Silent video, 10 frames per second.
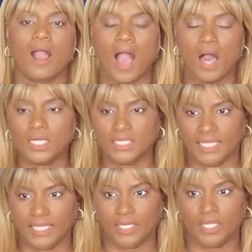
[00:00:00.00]

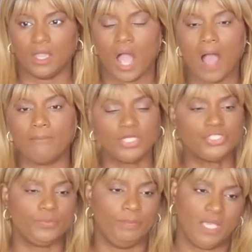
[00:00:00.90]
calculating how
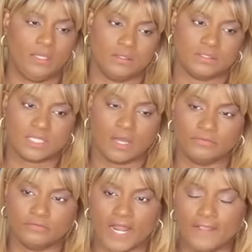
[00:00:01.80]
much you're paying yourself,
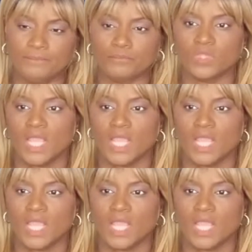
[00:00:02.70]
right?